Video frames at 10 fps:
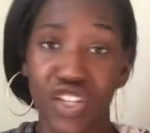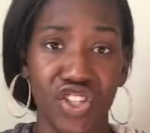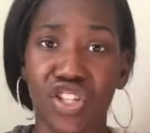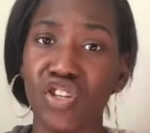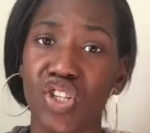
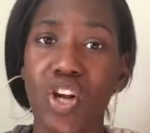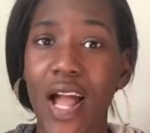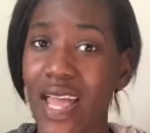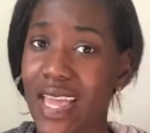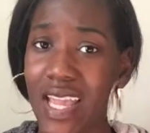She'll
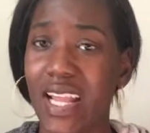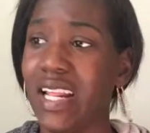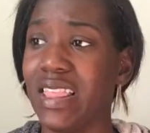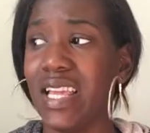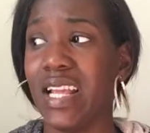try
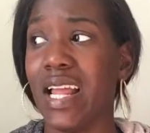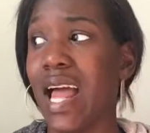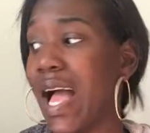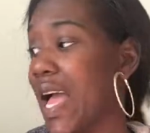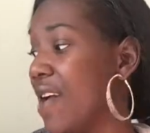anything, and
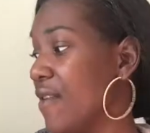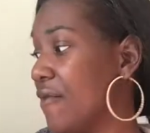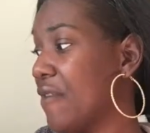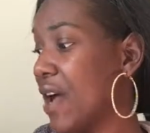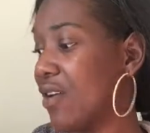I
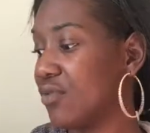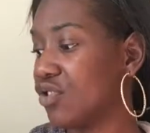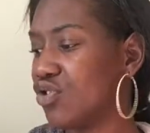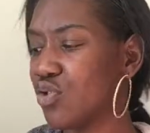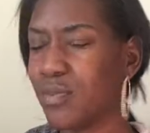haven't found
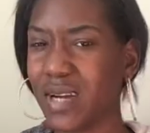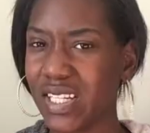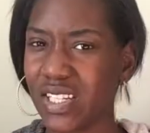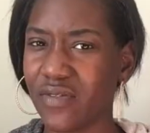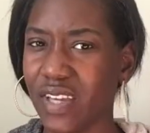too
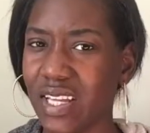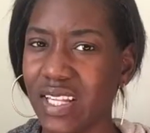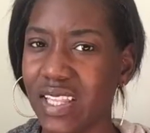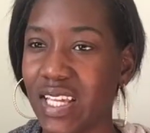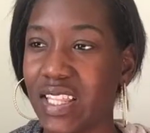much of
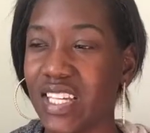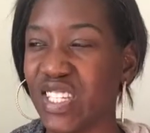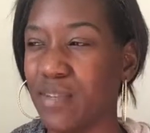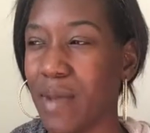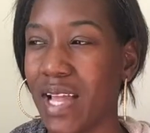anything that
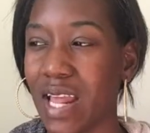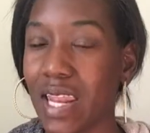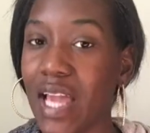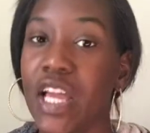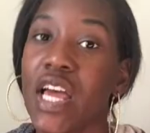she might not
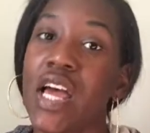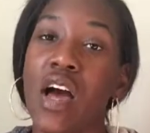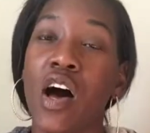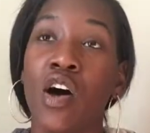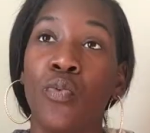like.
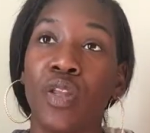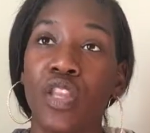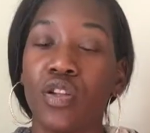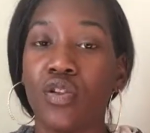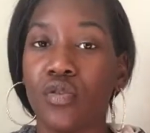With
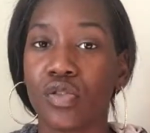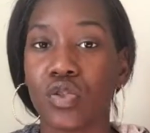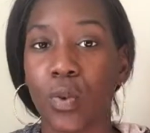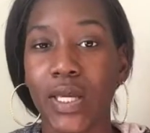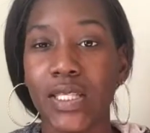the little
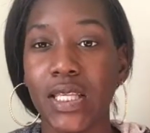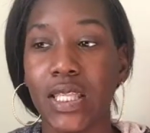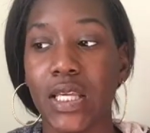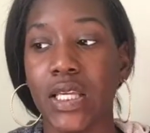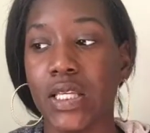squeezy
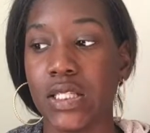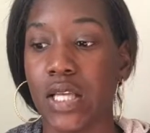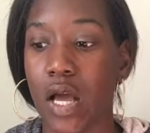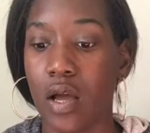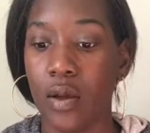things,
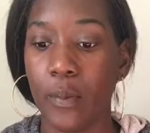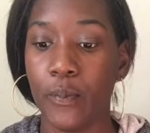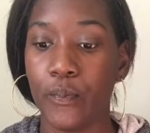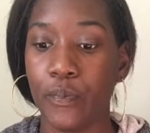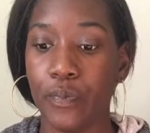
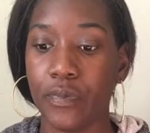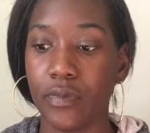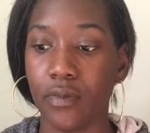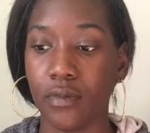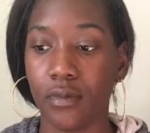
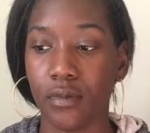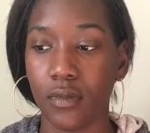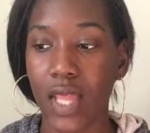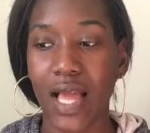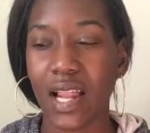
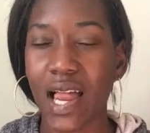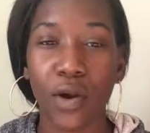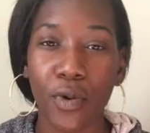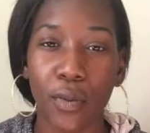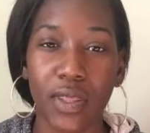I
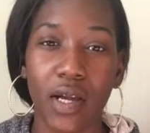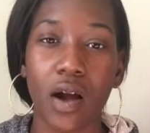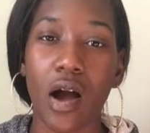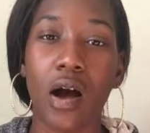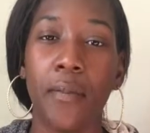don't know what they're
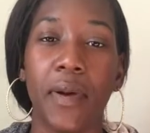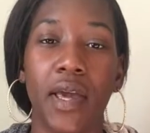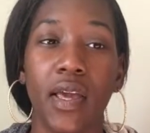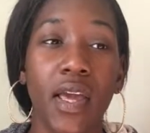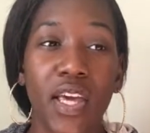called, but